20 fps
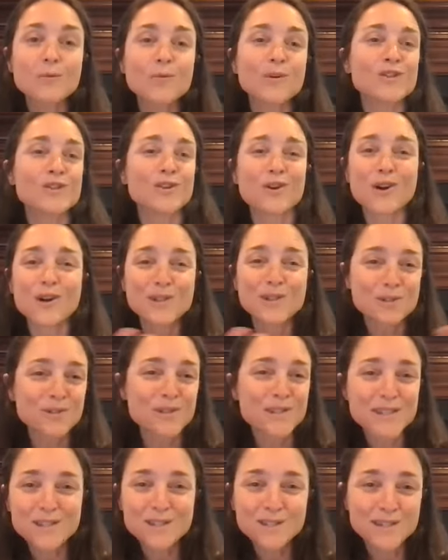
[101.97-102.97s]
which are also
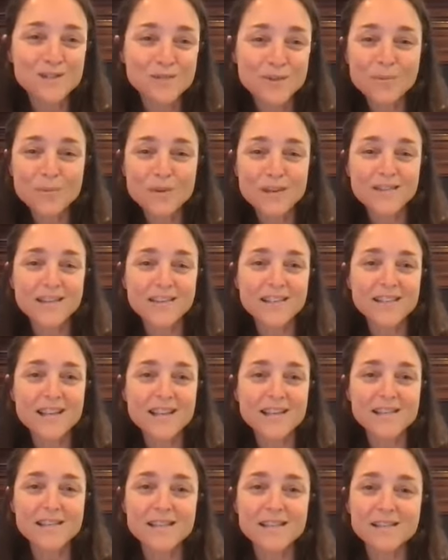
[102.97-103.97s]
skills from previous
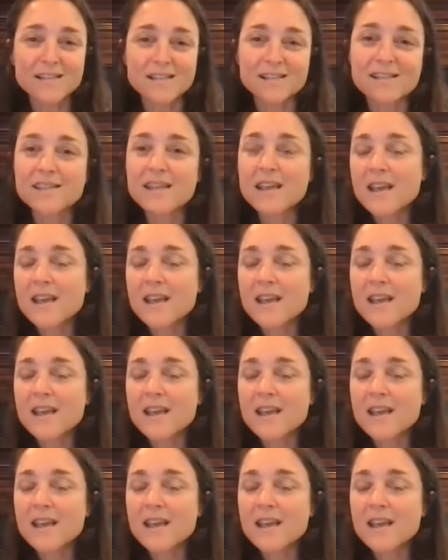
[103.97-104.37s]
lessons,